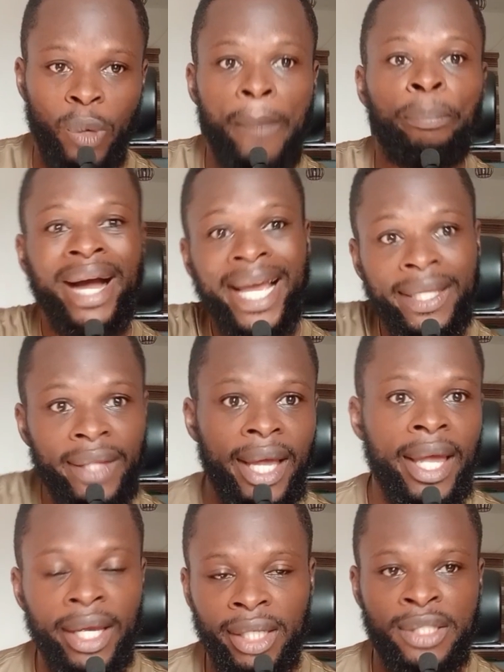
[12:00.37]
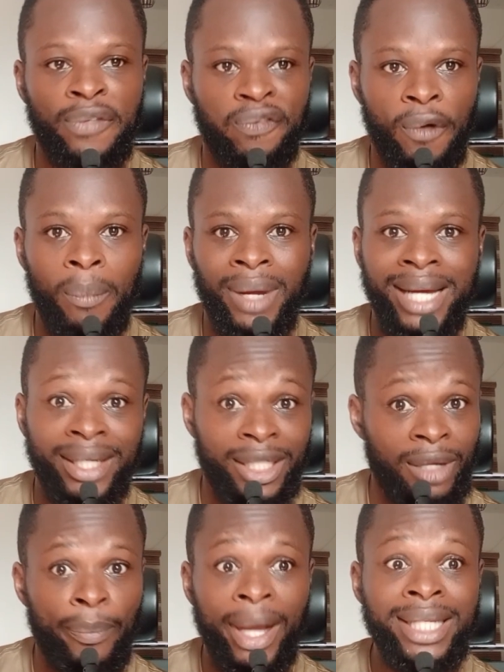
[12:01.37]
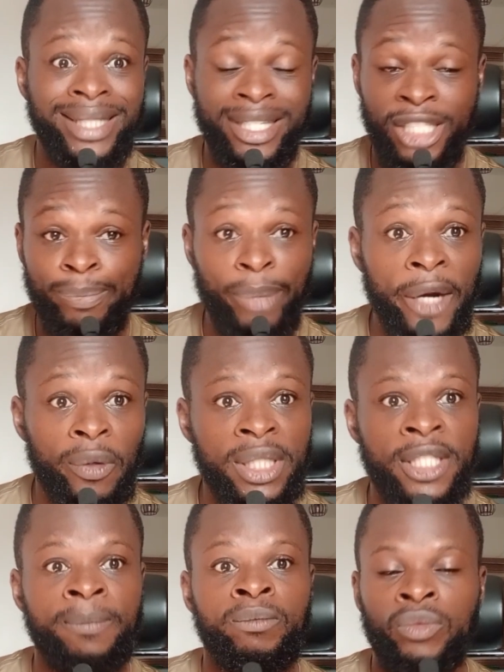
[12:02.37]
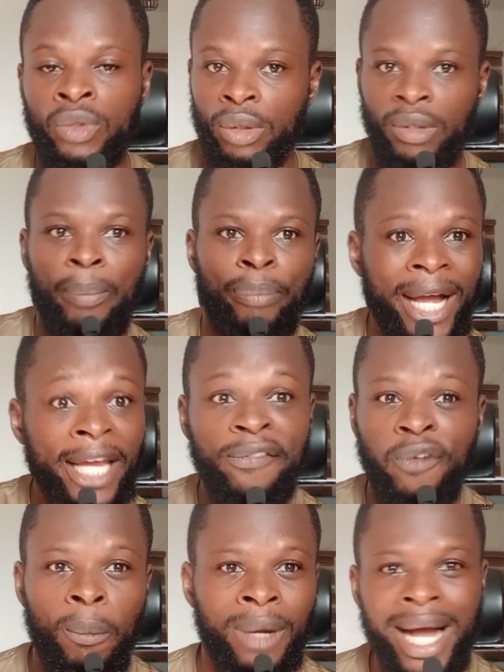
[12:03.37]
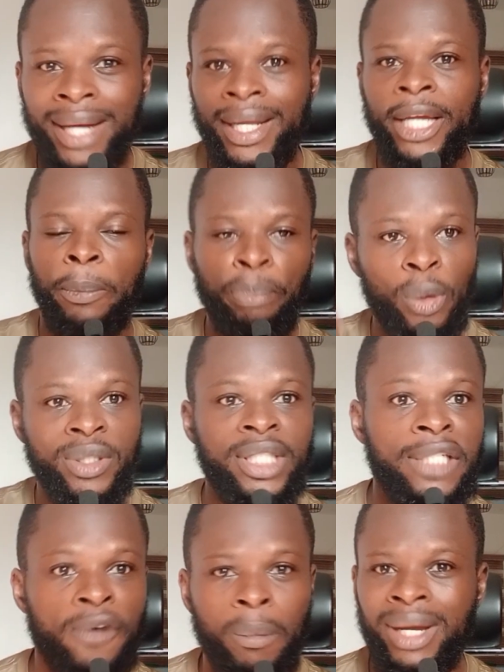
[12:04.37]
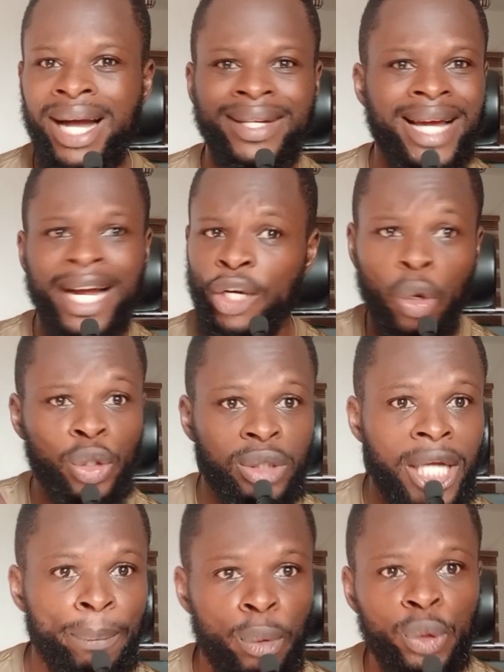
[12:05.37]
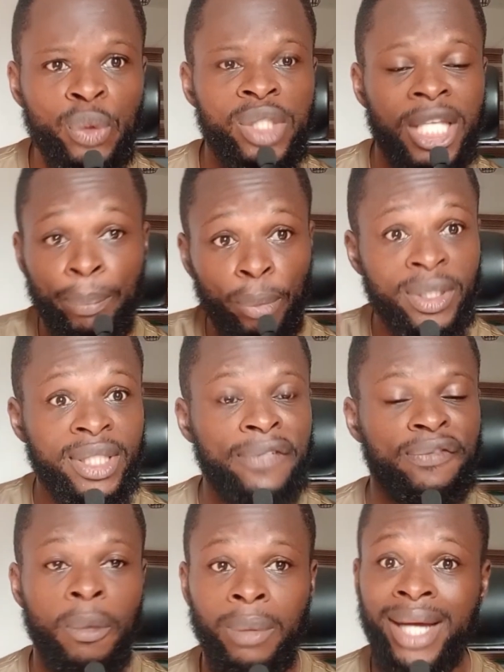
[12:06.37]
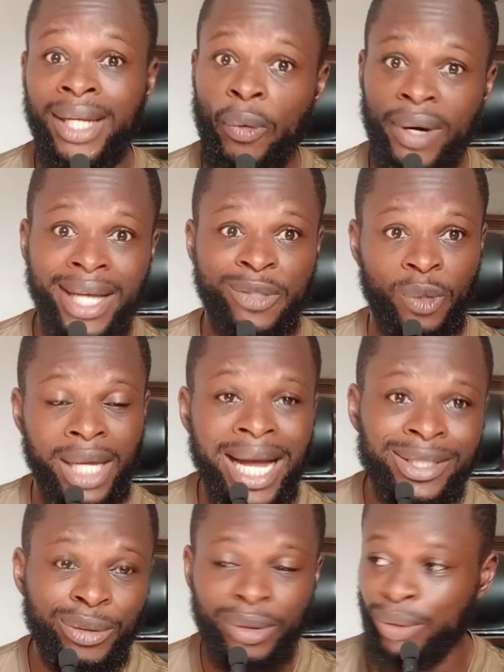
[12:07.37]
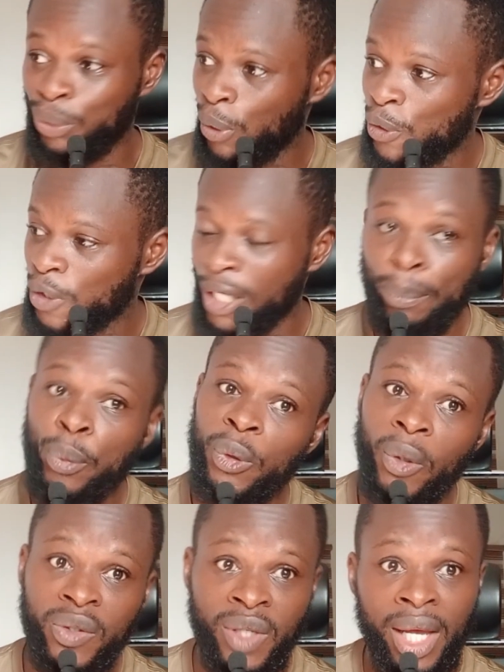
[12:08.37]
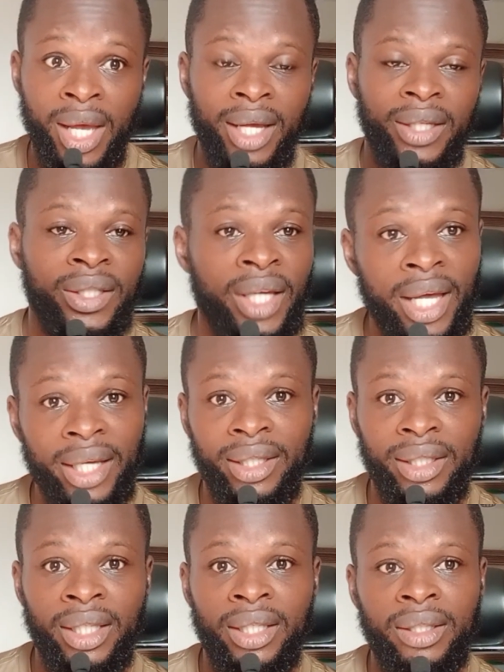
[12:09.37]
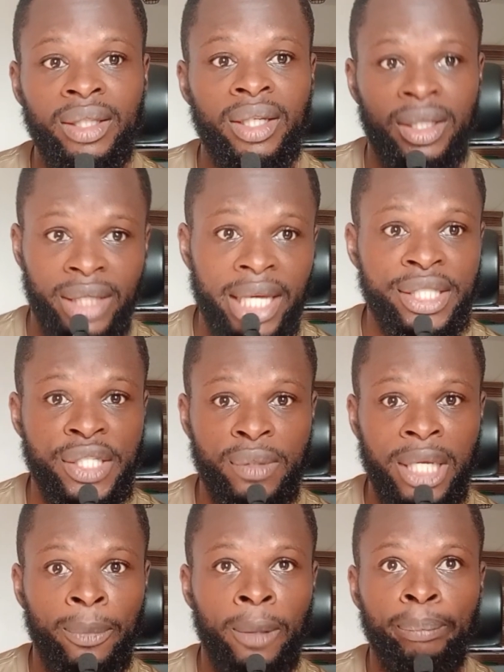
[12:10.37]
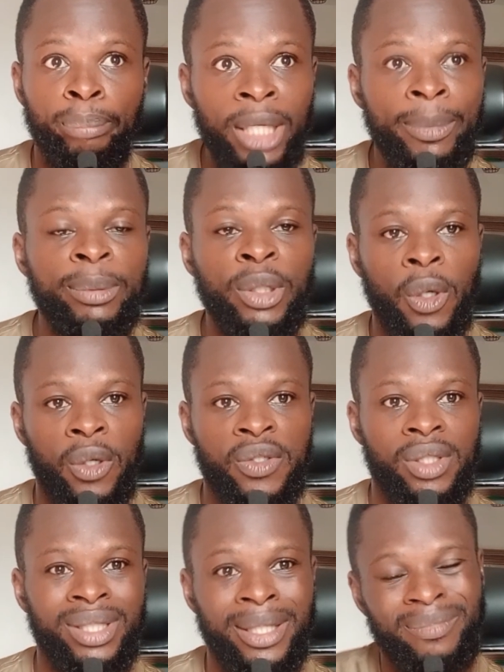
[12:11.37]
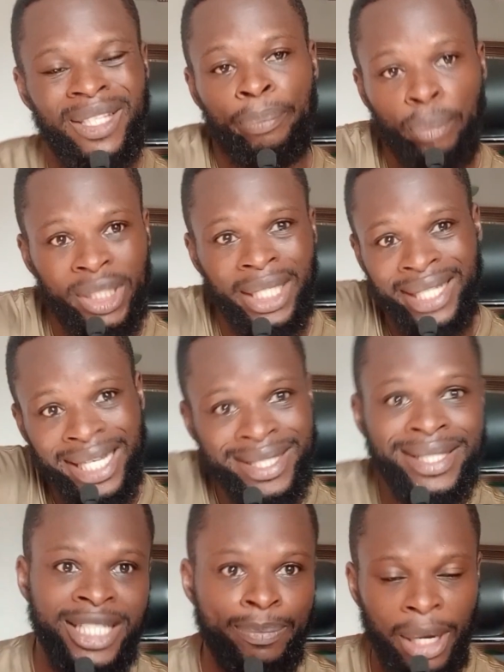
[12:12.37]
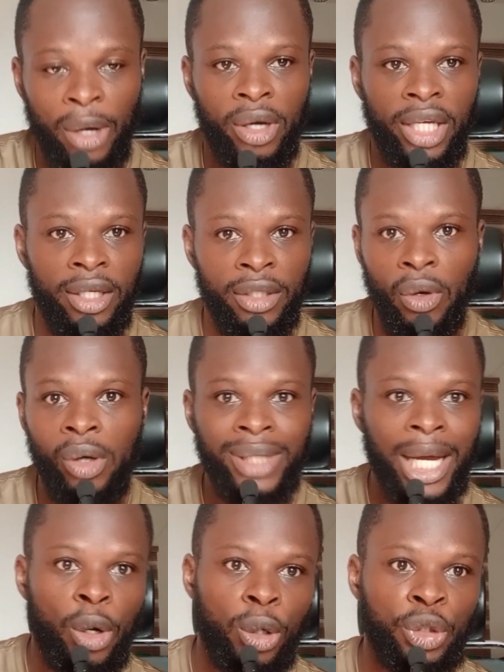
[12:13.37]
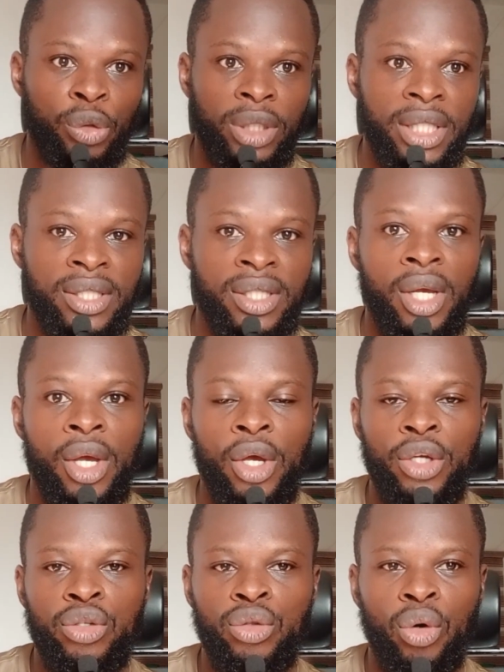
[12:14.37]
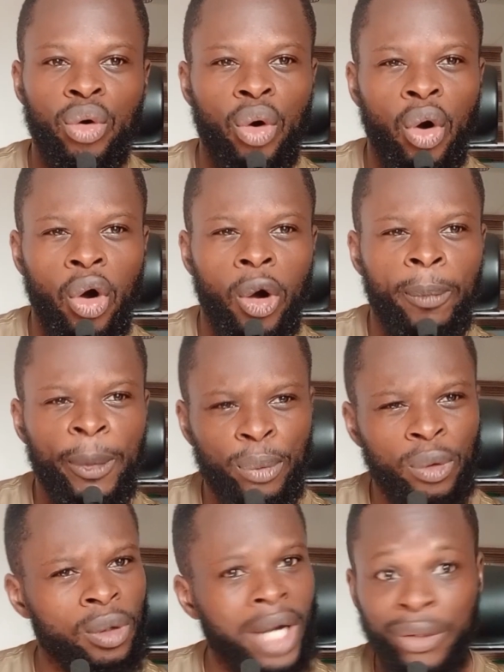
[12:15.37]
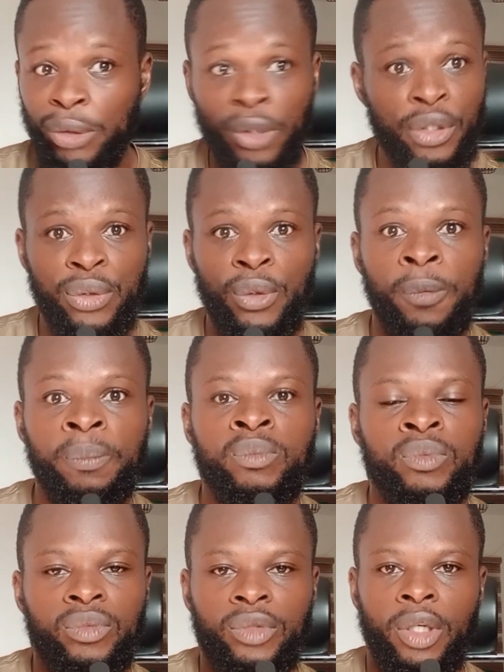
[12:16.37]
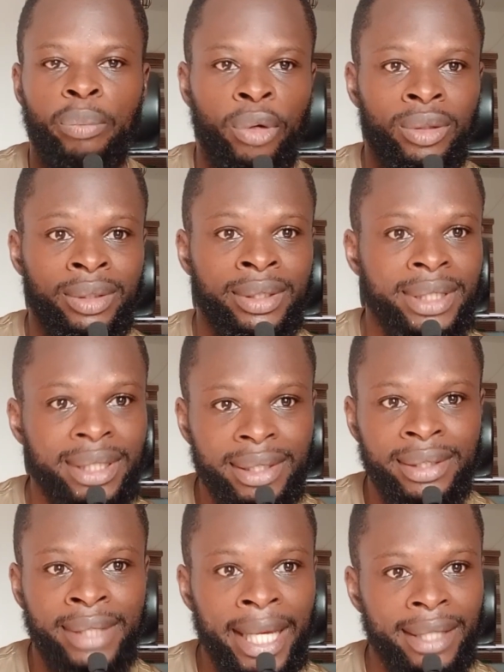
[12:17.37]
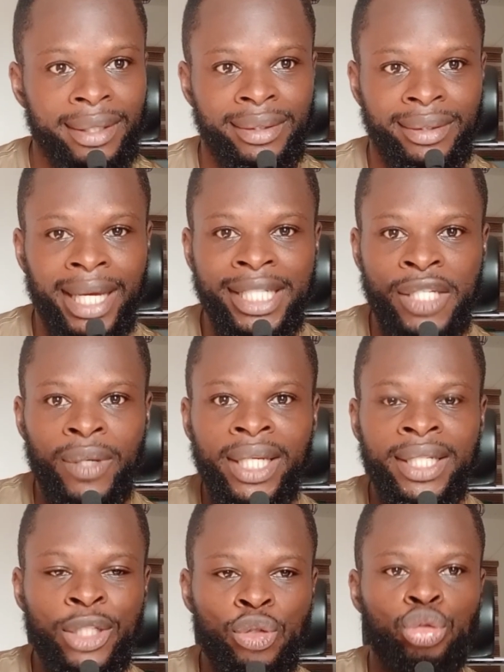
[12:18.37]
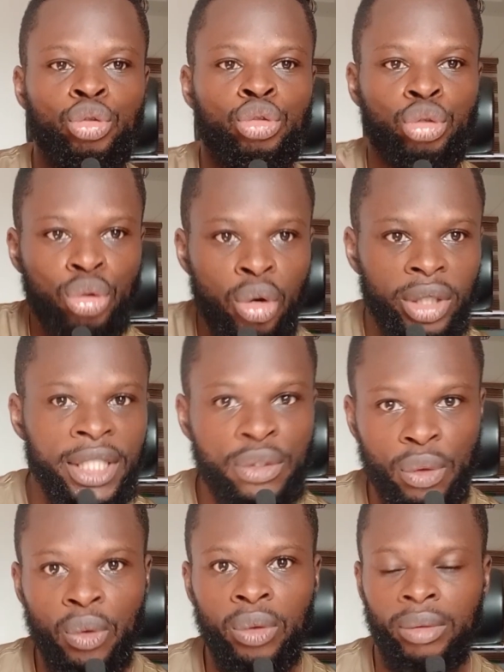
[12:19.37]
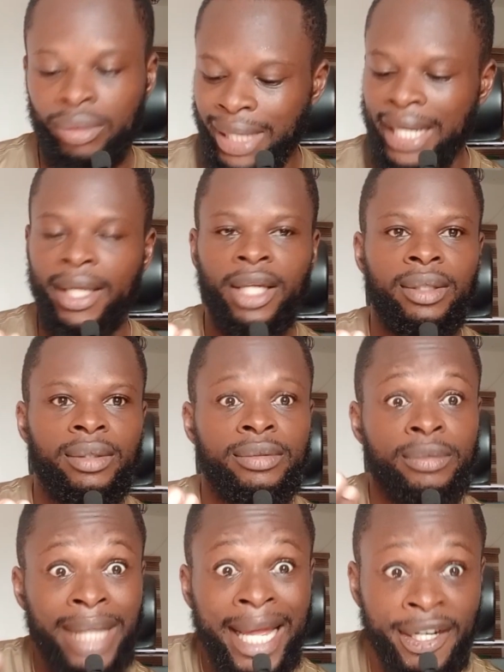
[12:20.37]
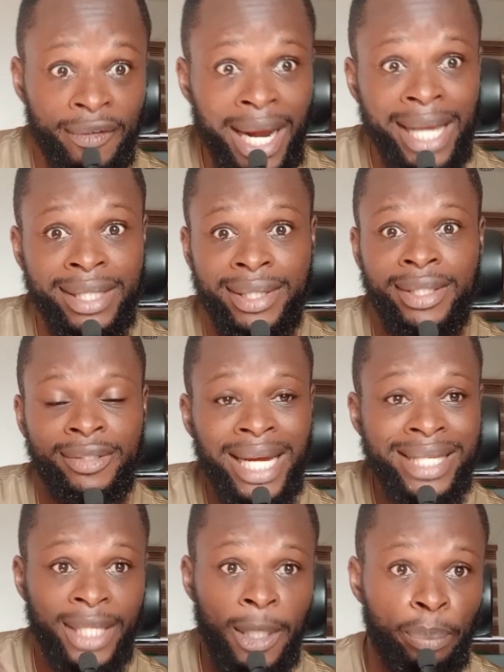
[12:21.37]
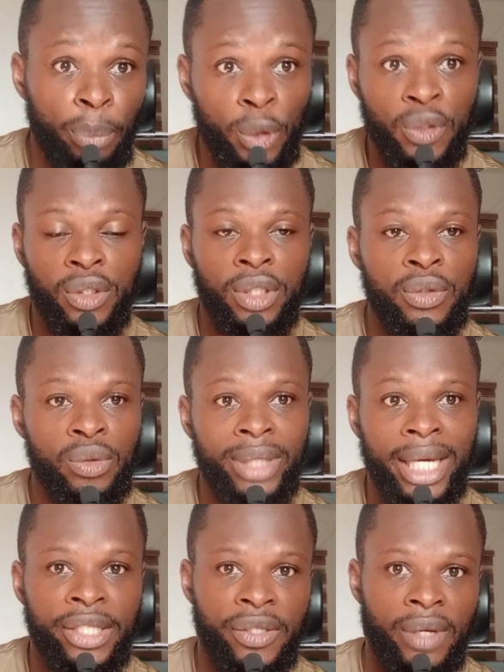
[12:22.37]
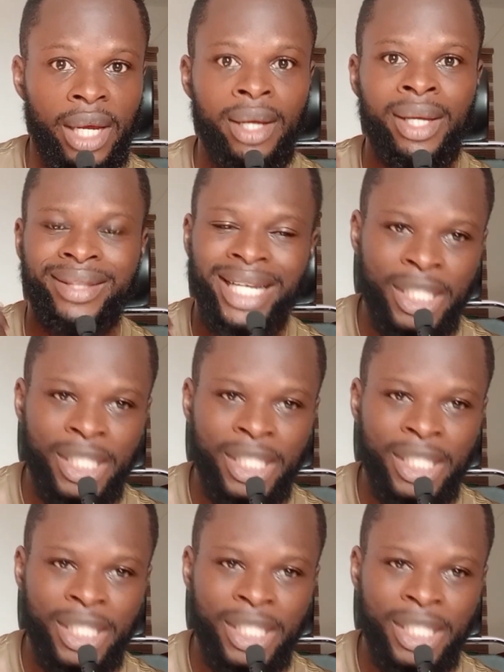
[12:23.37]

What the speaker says: we are buying eggs from Ghana. They are buying it at a cheaper rate. We are buying from Ghana, importing it from Ghana, agricultural produce, importing it from Ghana, whereas we had those same products here in Nigeria. But maybe because they get it cheaper in other countries, you know, or people, I don't just know. But then Nigeria needed to grow its own, like rice. The rice they import into Nigeria,